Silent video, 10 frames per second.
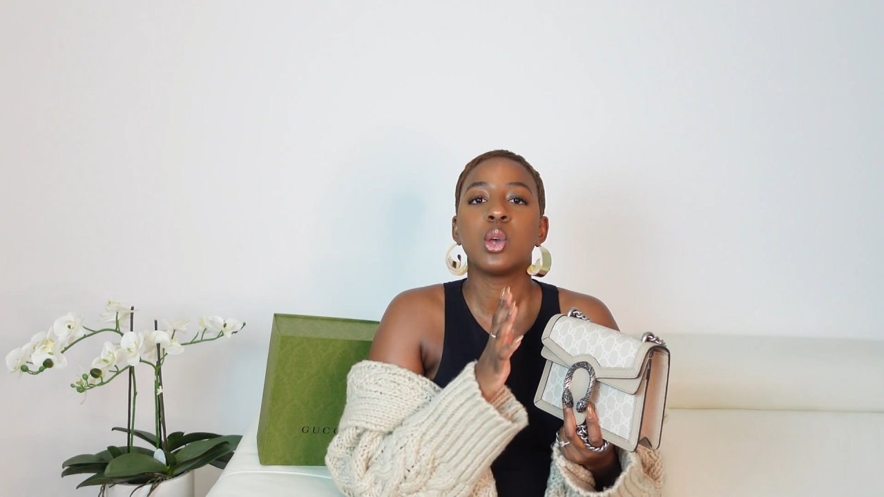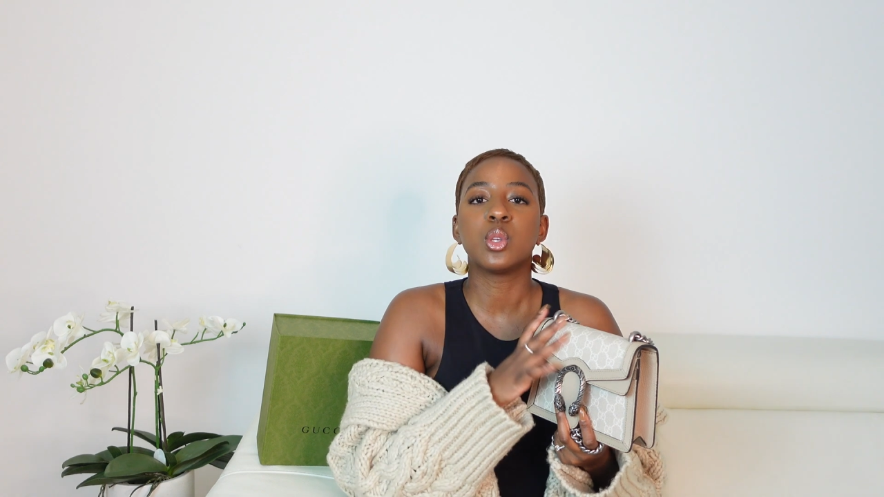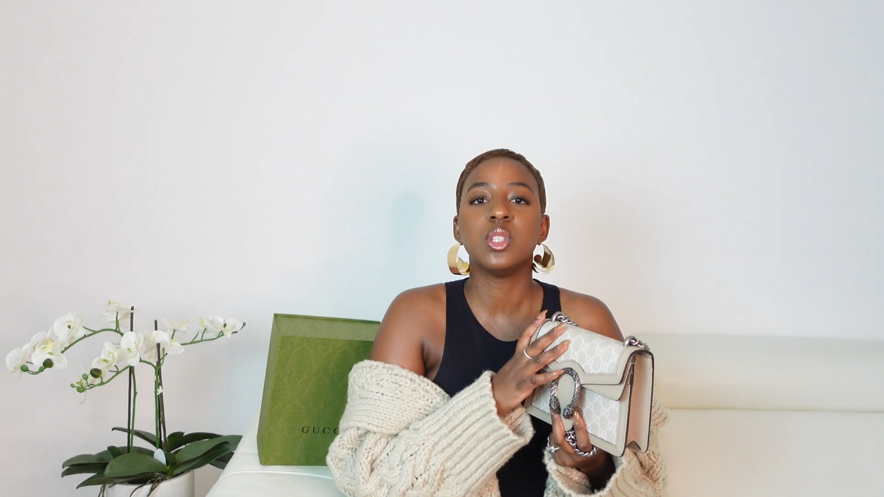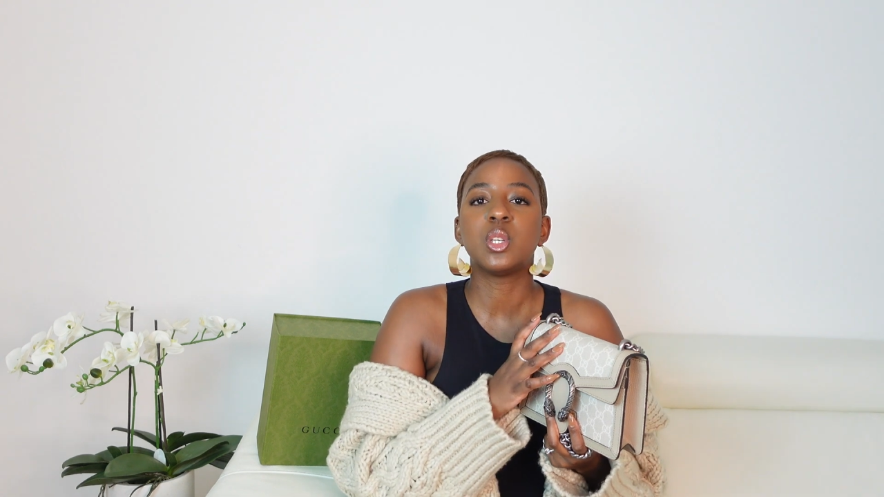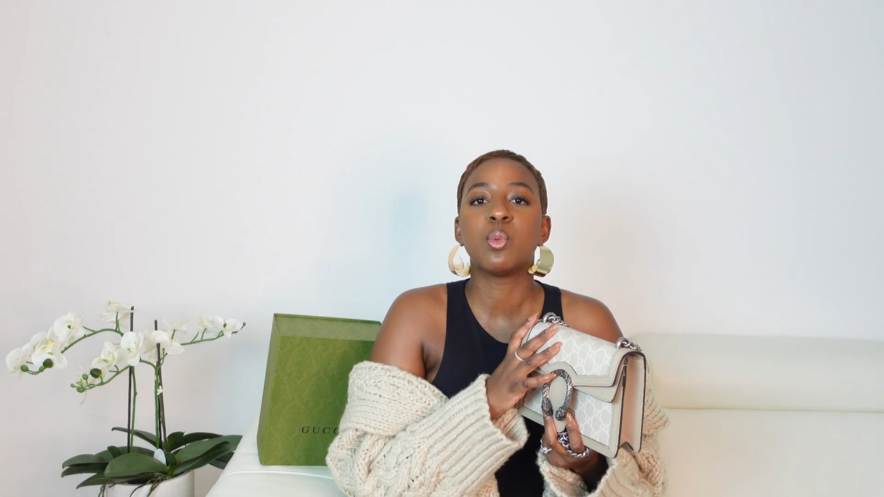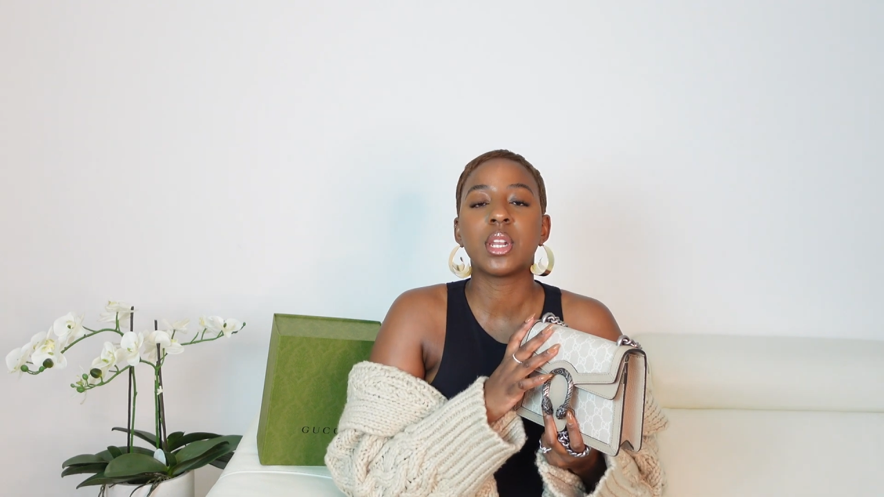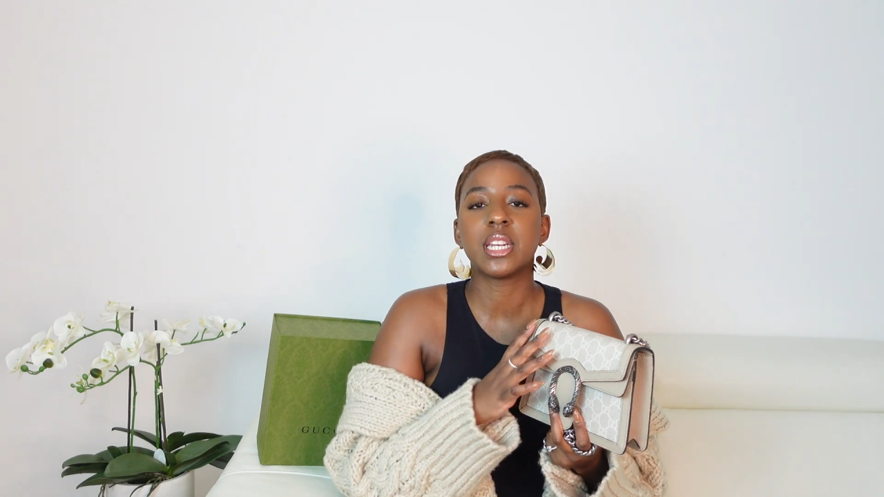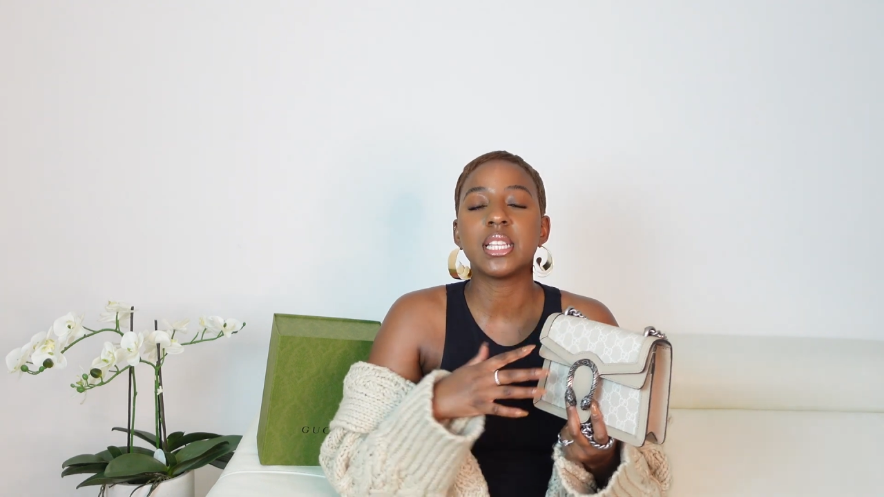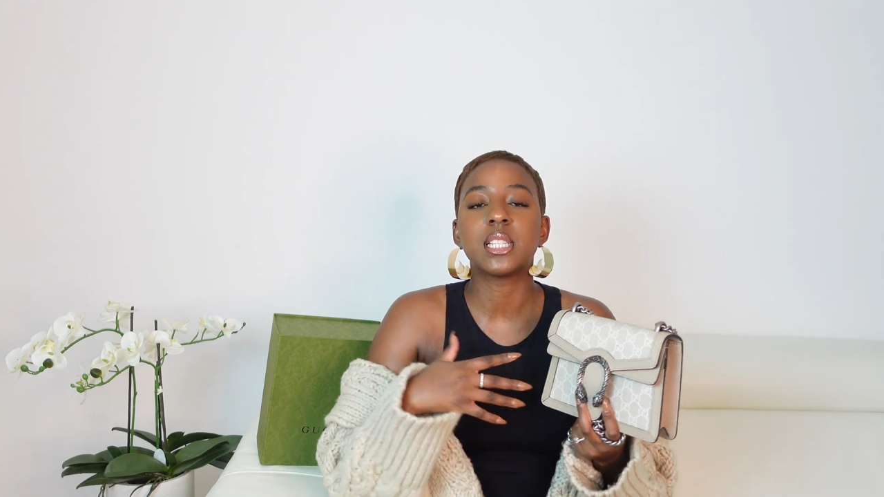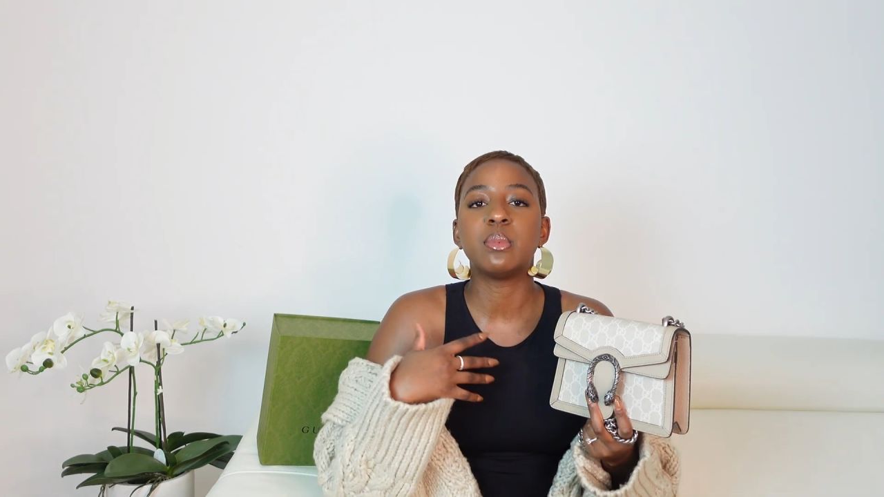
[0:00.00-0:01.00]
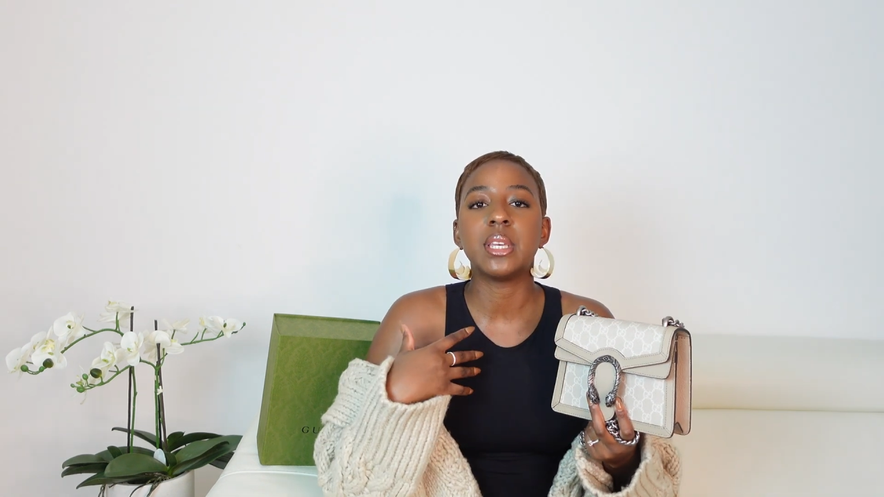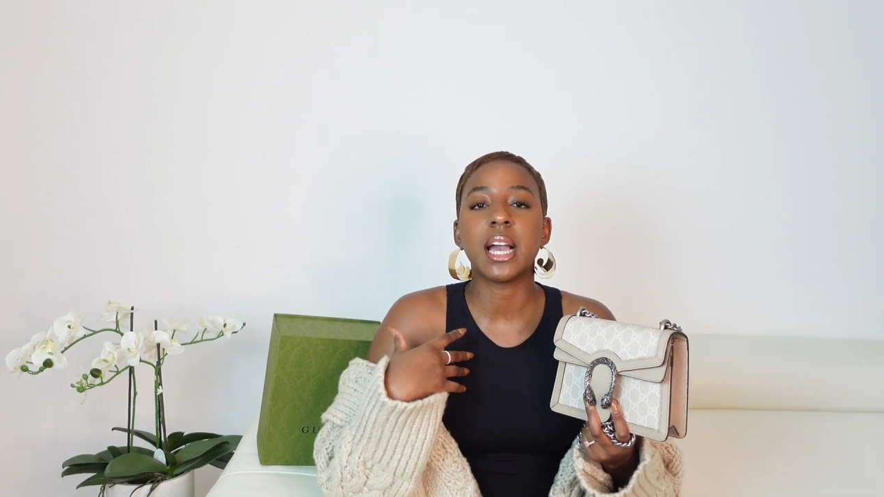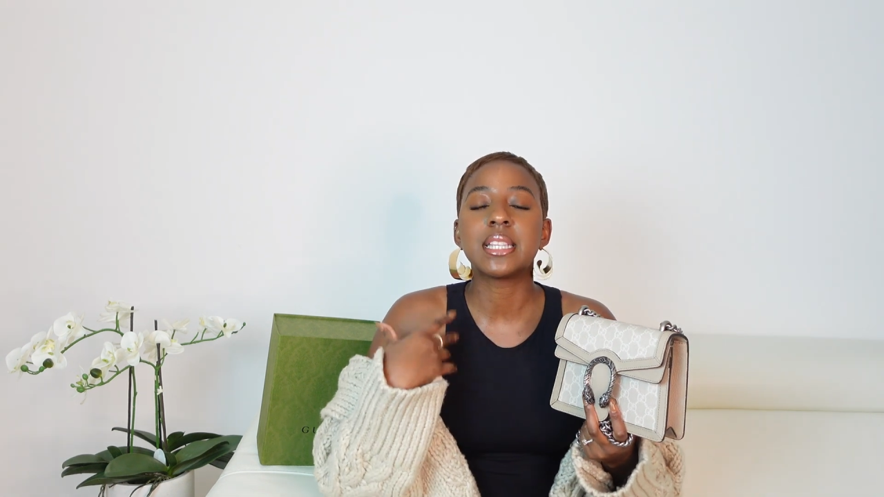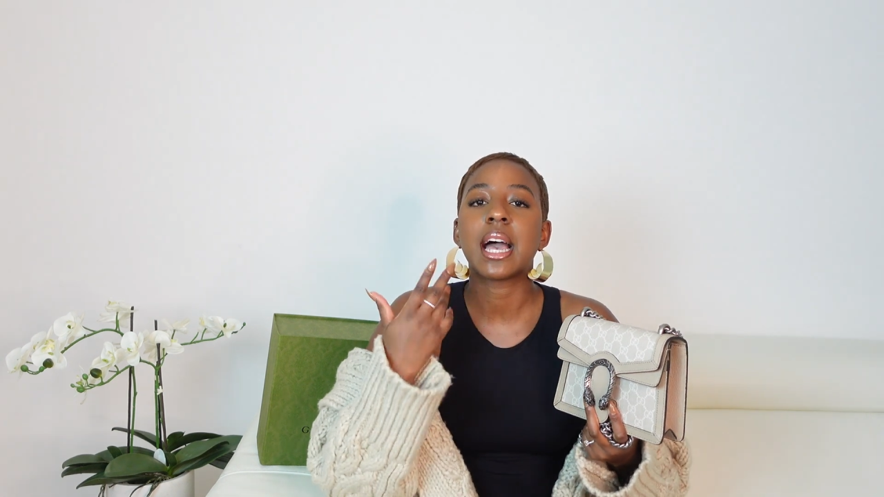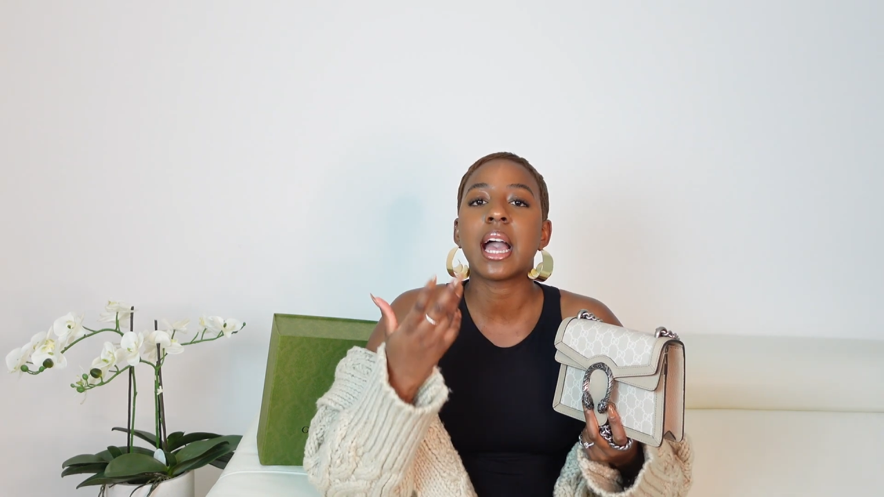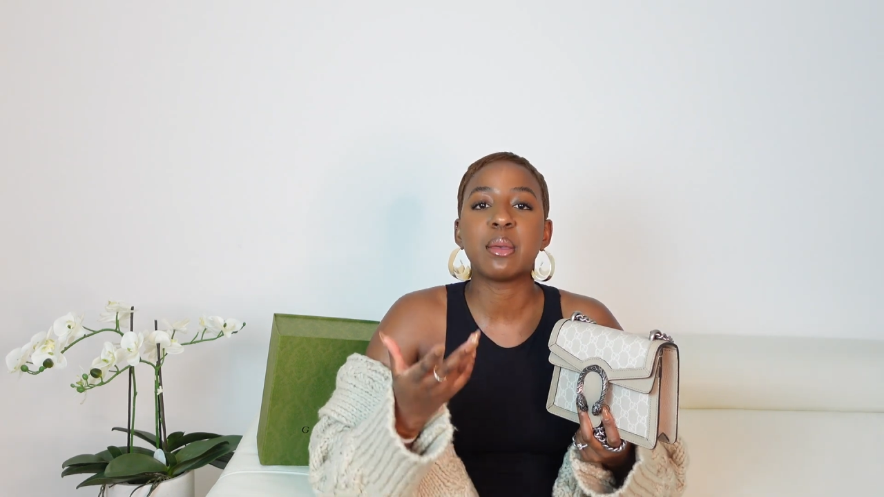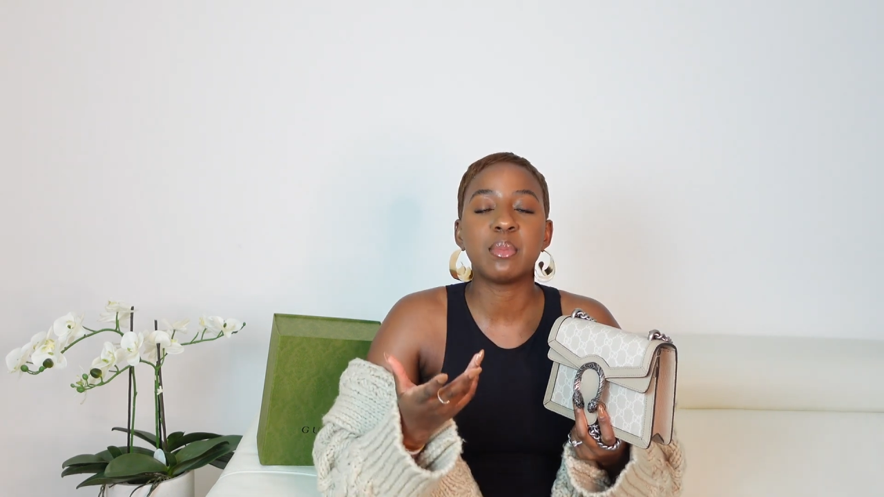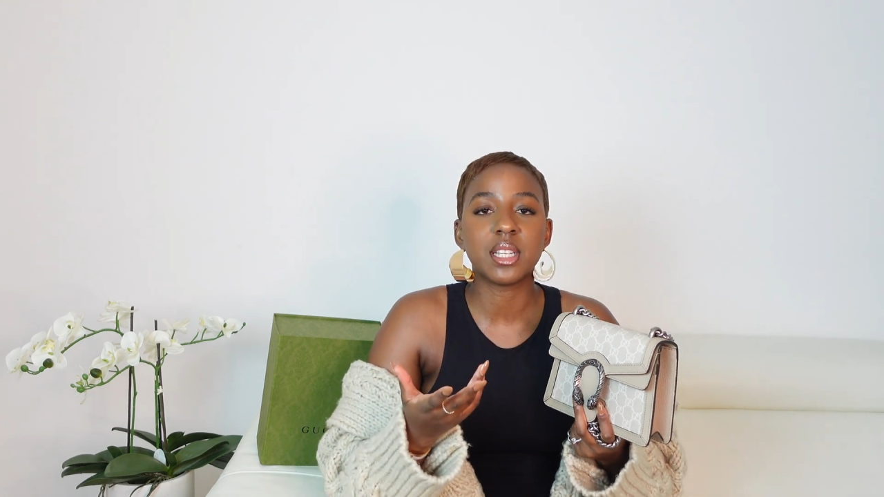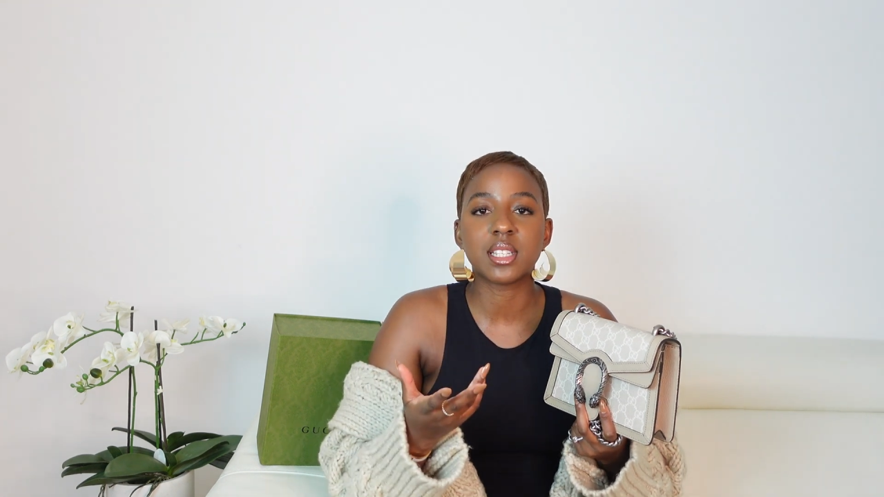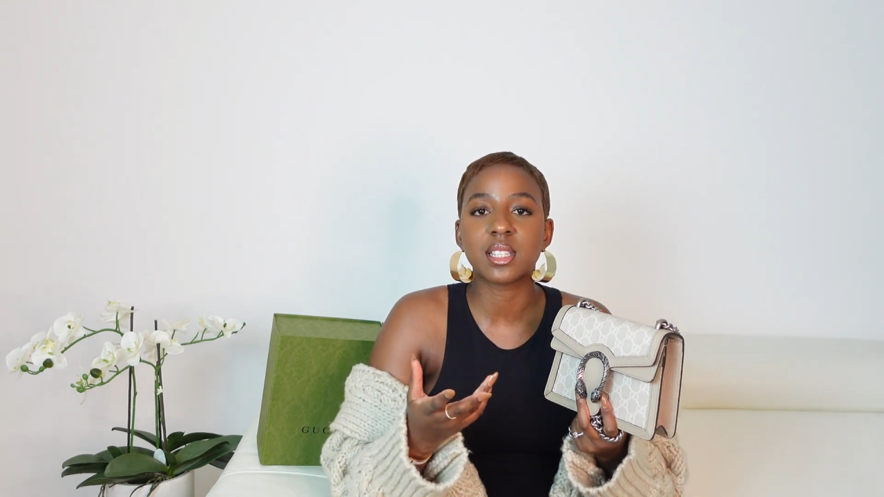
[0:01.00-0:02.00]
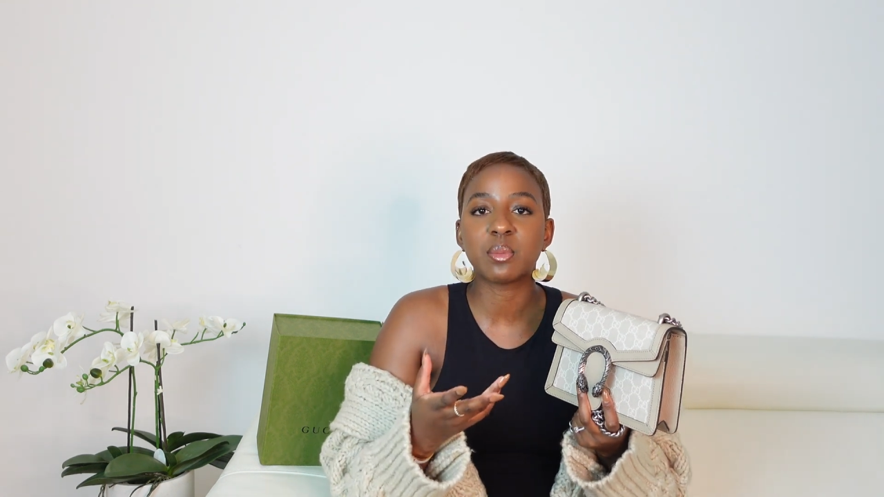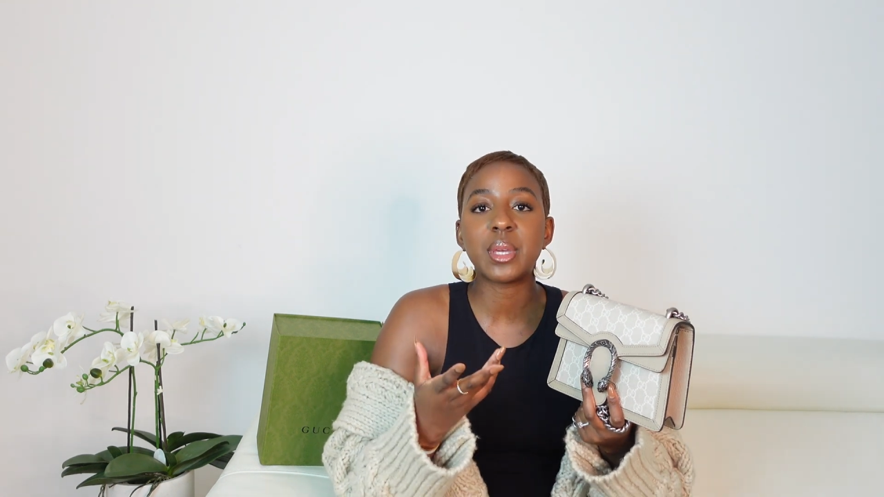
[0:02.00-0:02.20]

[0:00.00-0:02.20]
Gucci wanted it to be a timeless